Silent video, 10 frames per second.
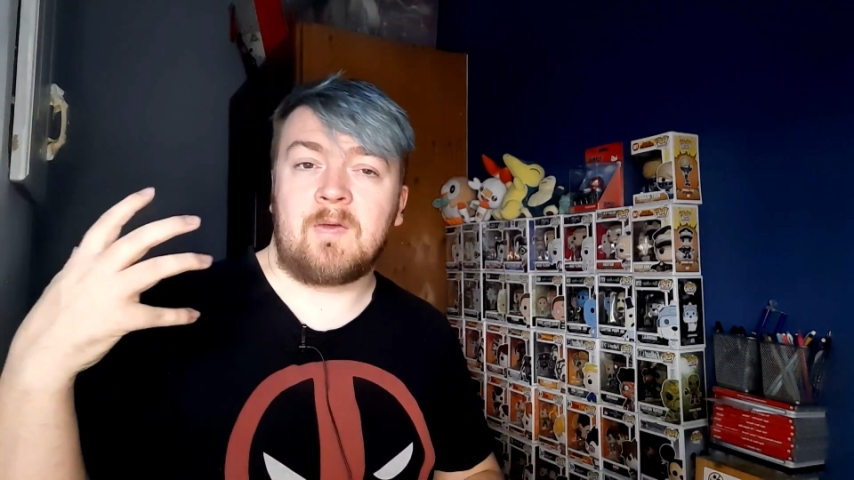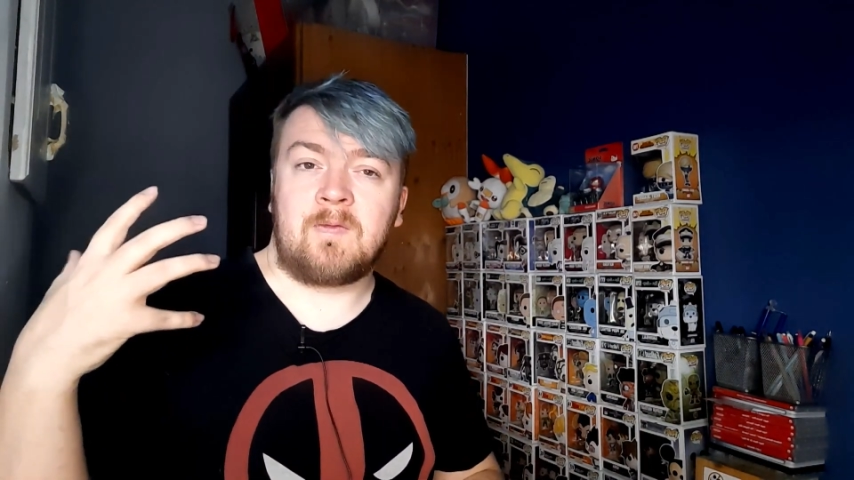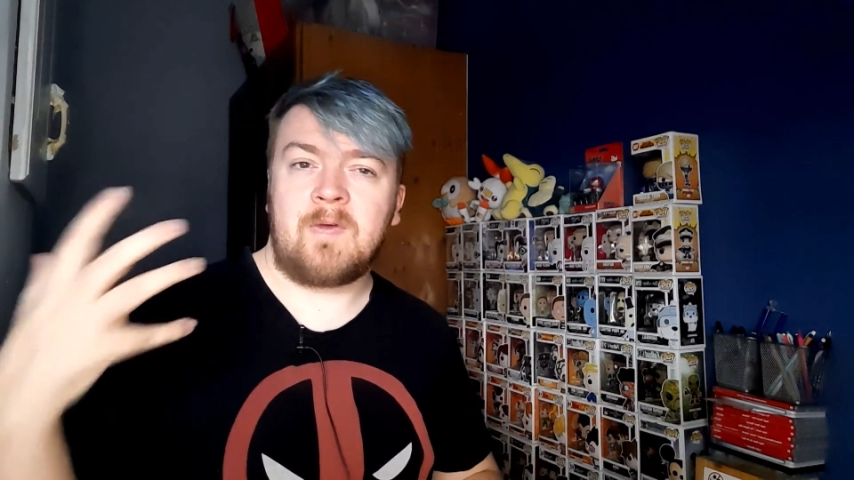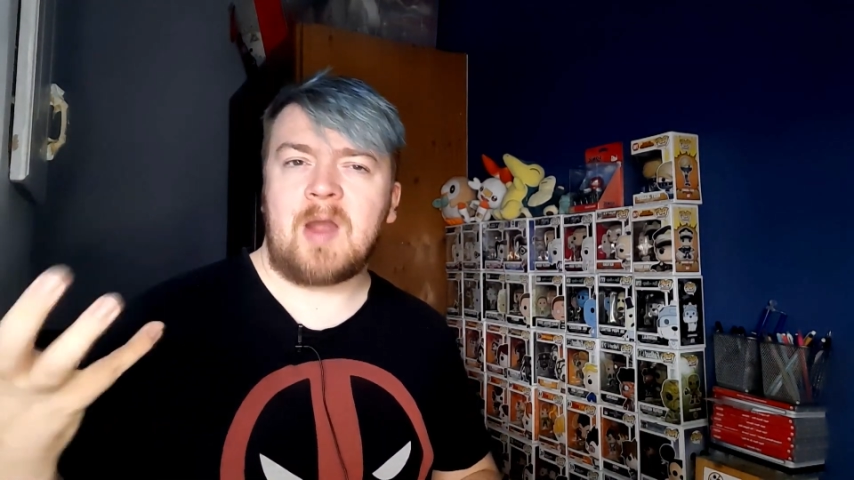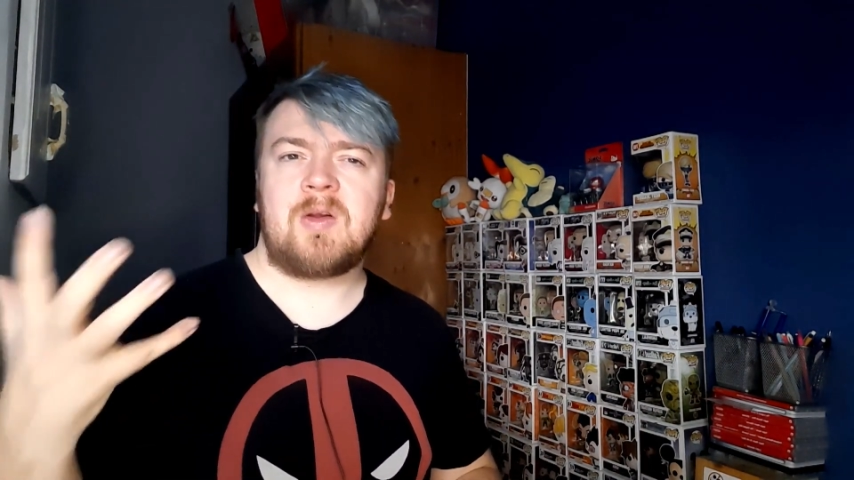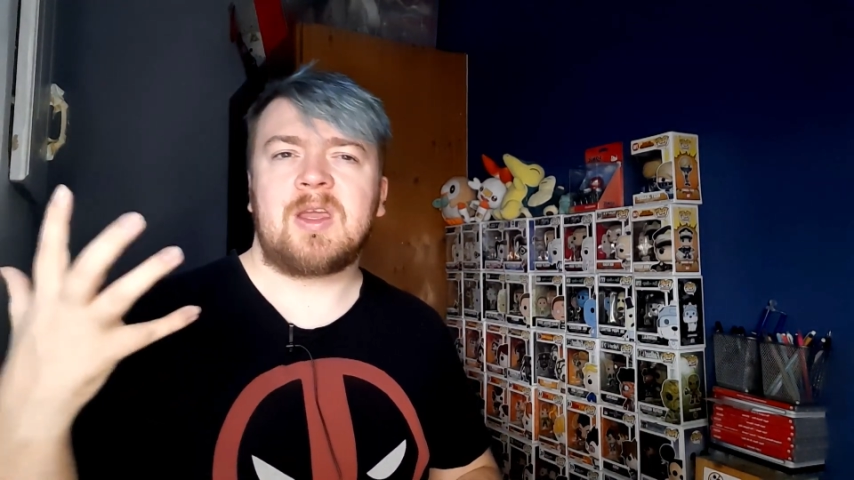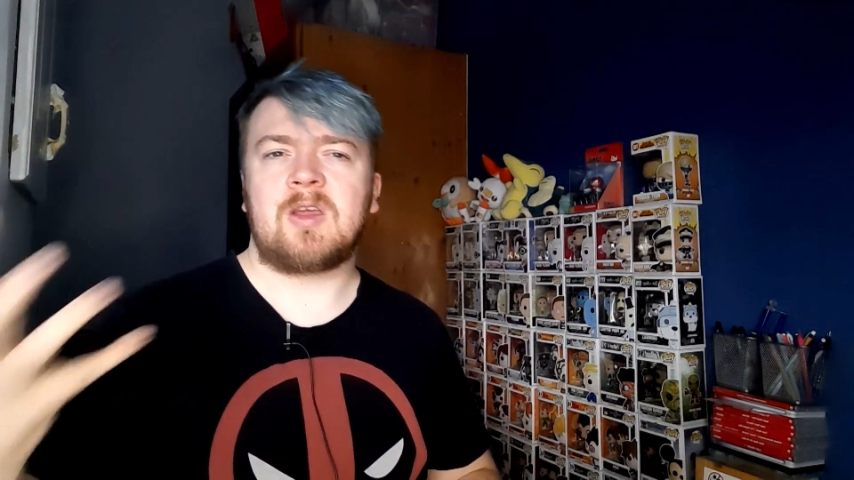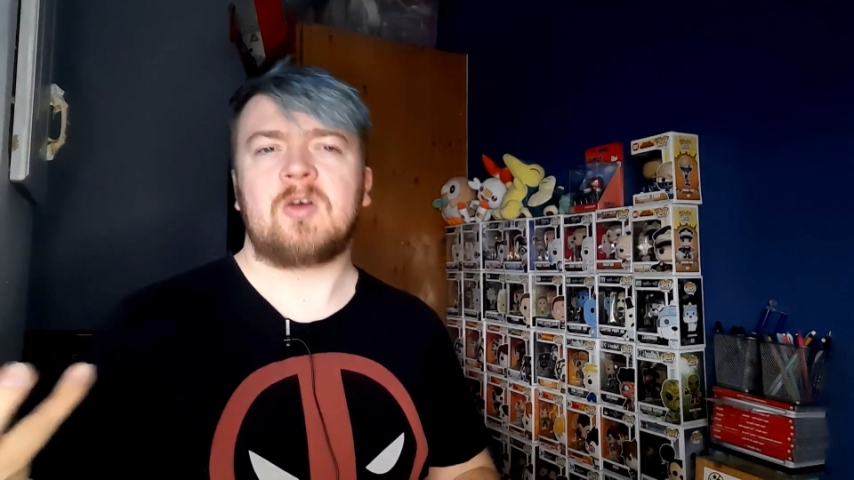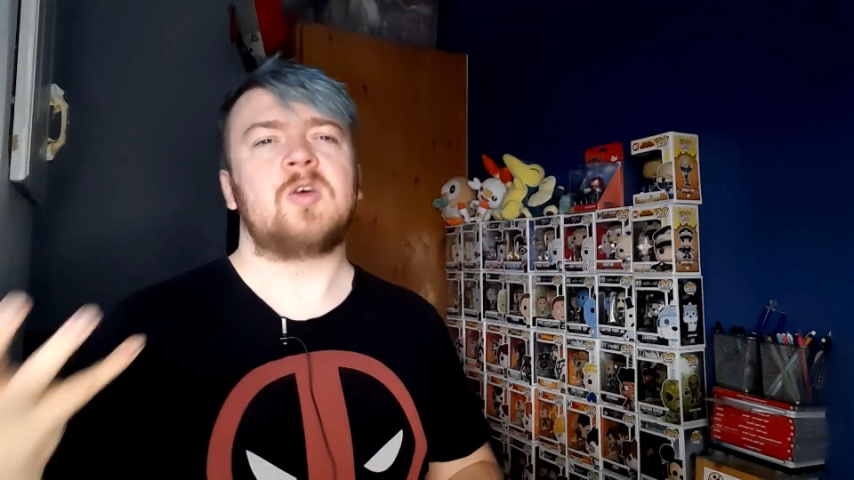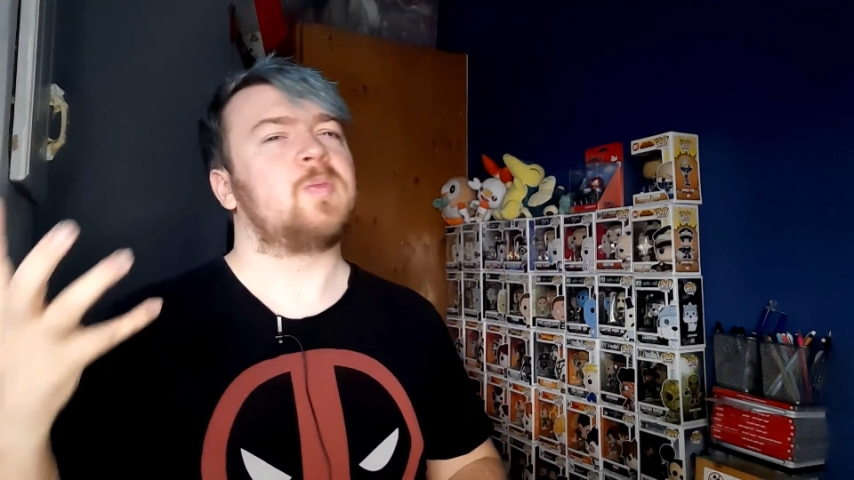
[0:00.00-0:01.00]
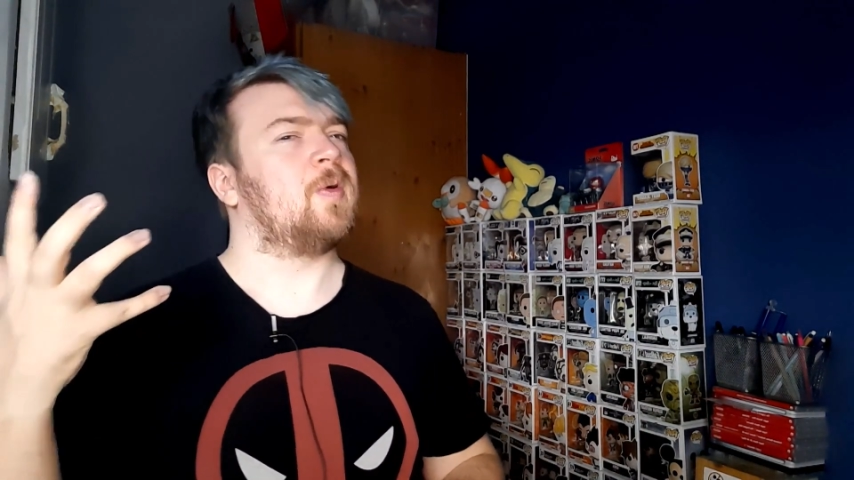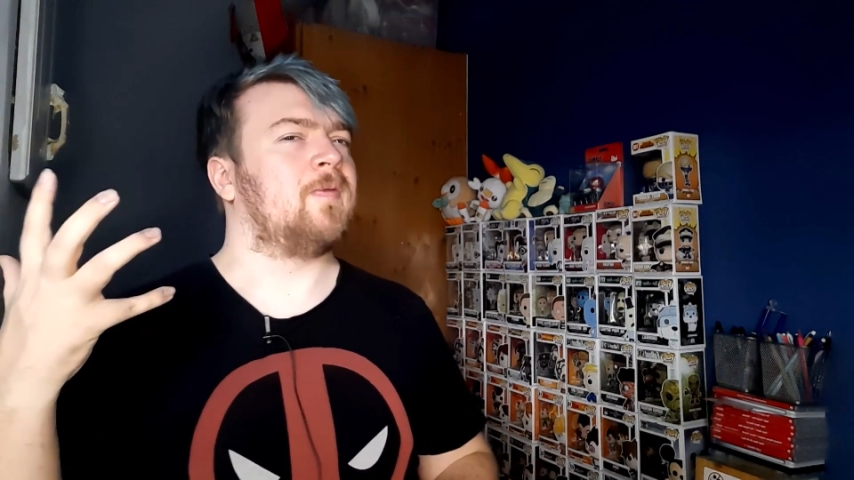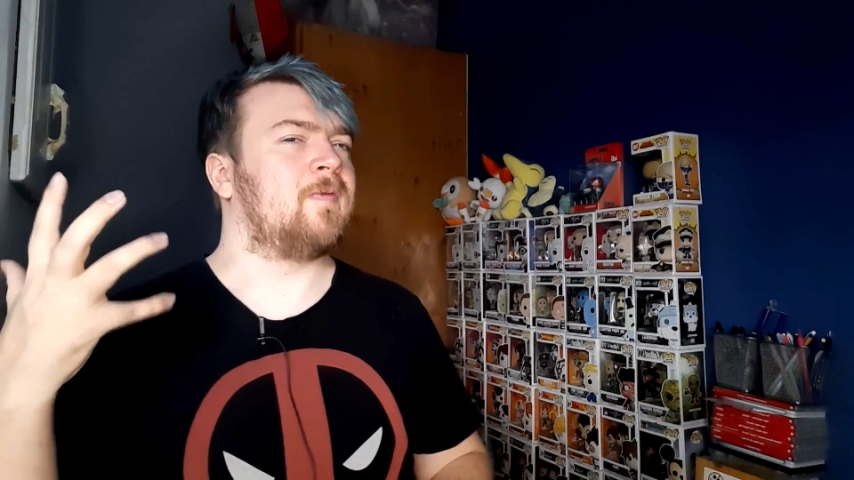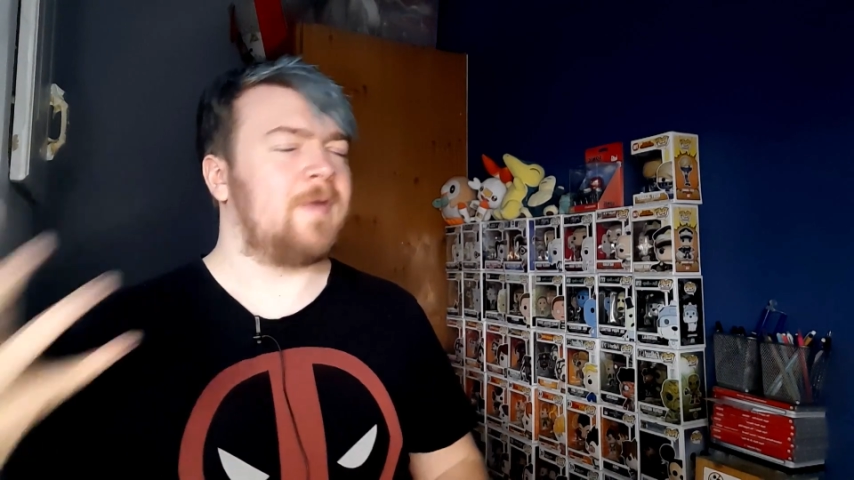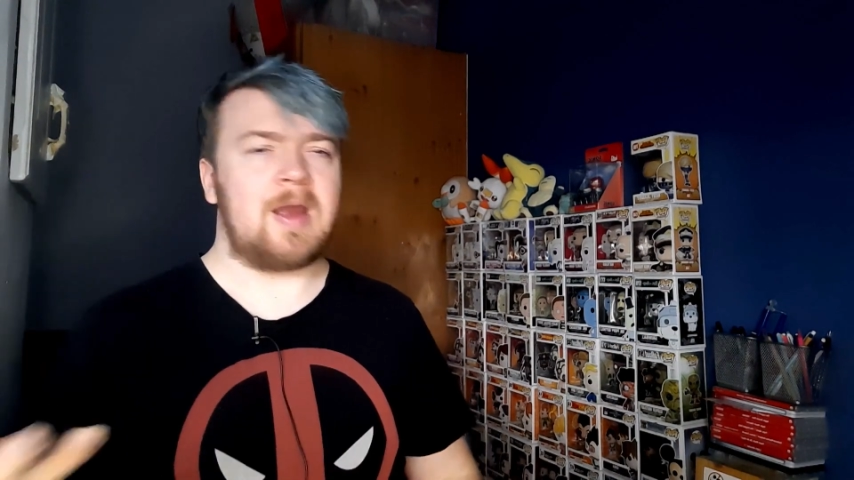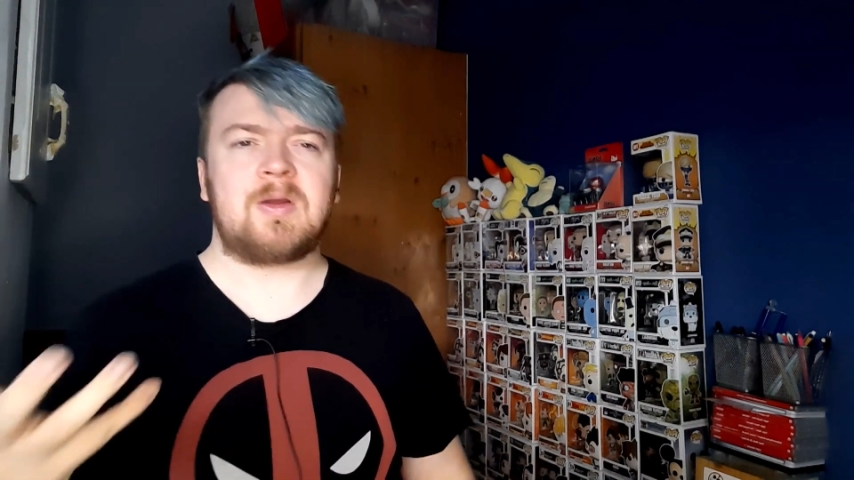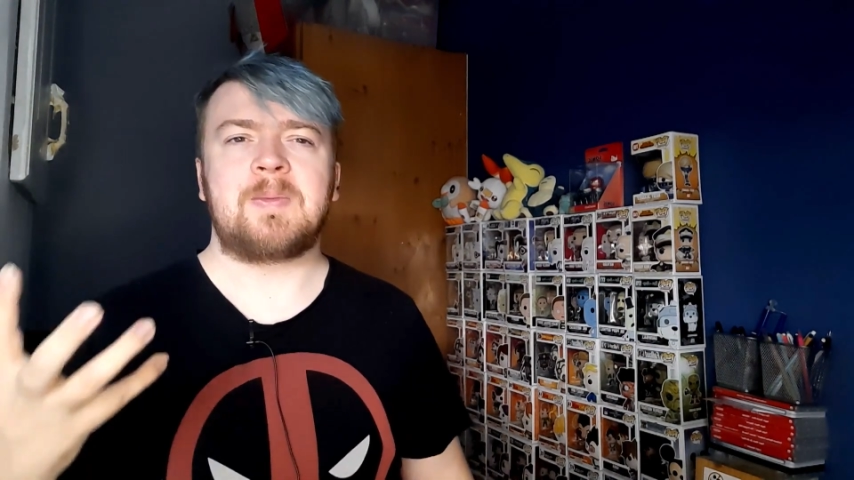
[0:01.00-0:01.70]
very good but very